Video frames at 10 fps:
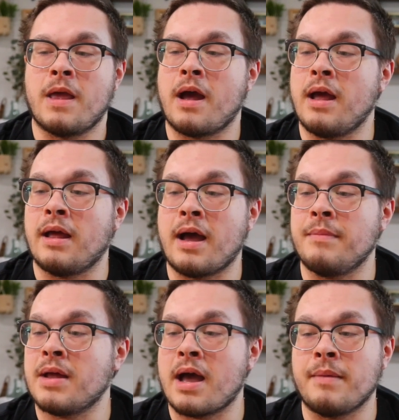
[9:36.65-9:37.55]

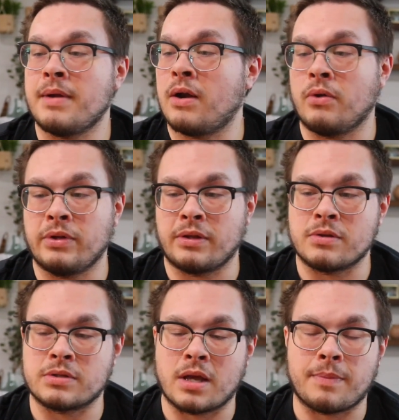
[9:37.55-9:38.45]
I'm not holding
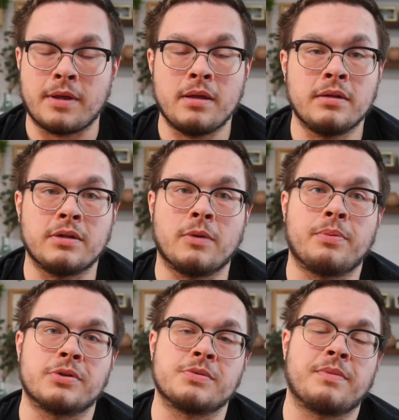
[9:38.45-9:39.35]
those up. Don't
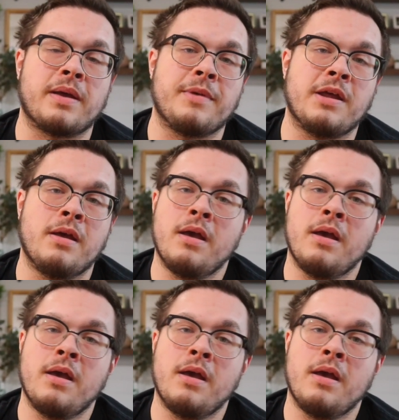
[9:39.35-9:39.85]
push them by me.